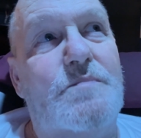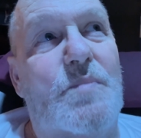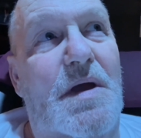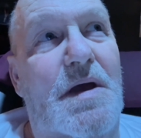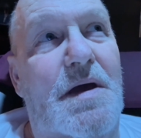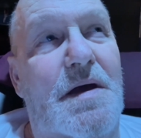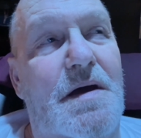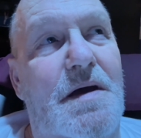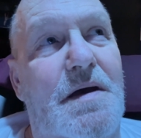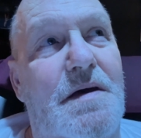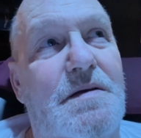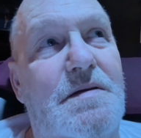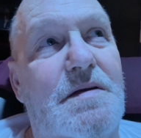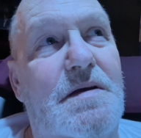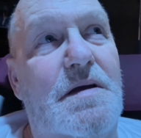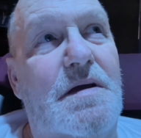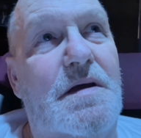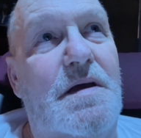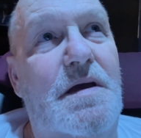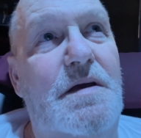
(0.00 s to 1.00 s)
and
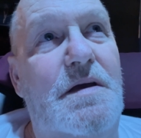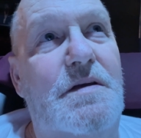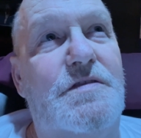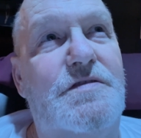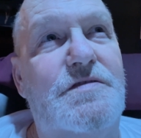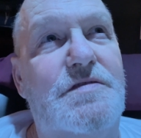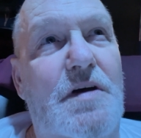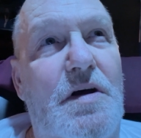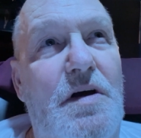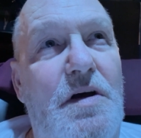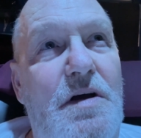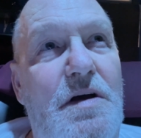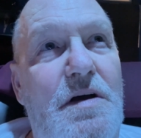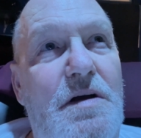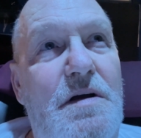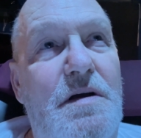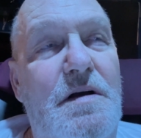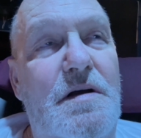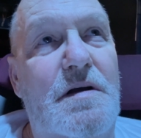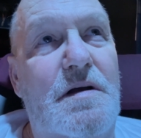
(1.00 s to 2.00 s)
he
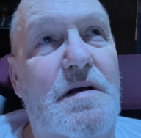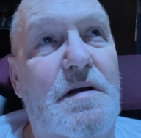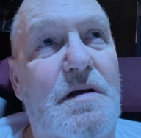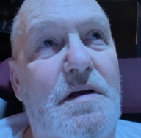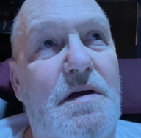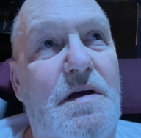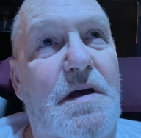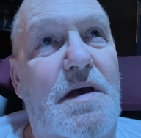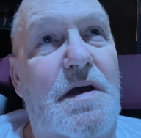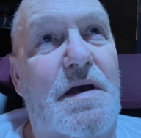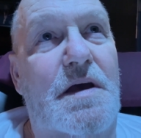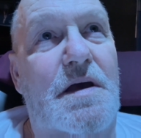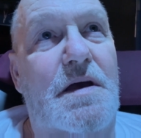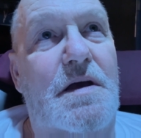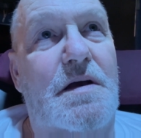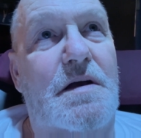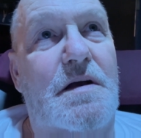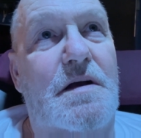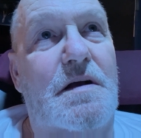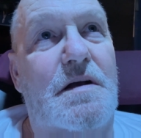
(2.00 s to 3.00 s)
saw
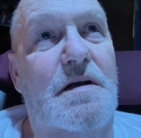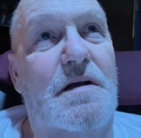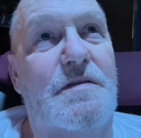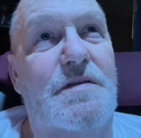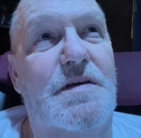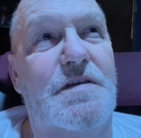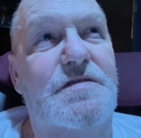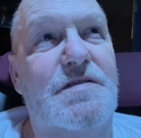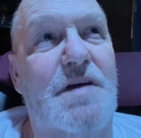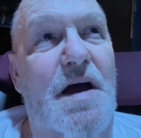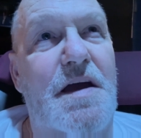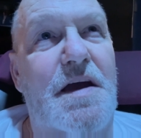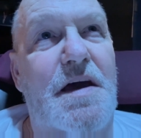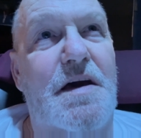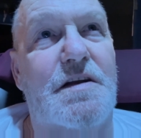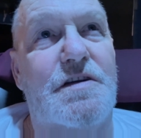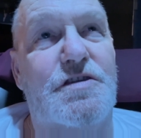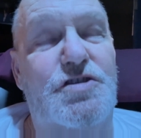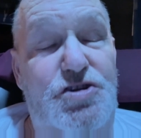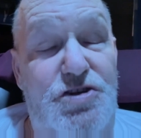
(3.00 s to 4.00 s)
this guy
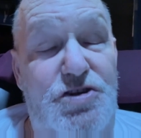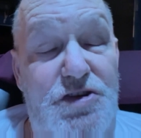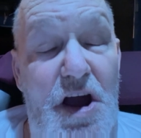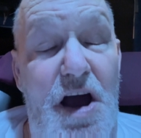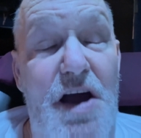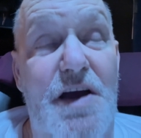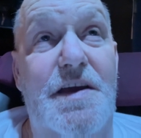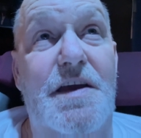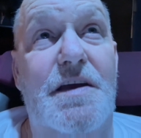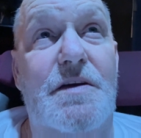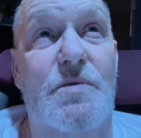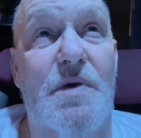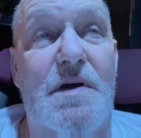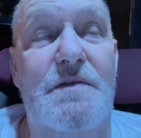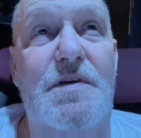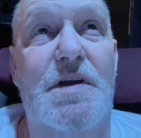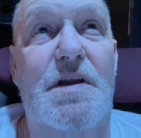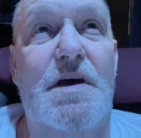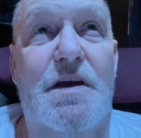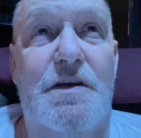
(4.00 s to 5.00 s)
had a shocking
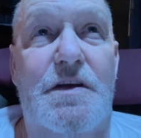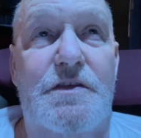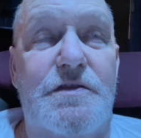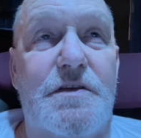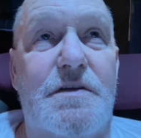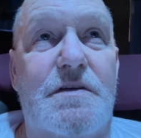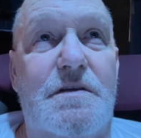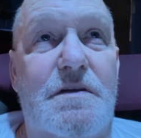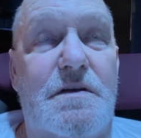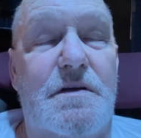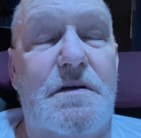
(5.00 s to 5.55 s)
revelation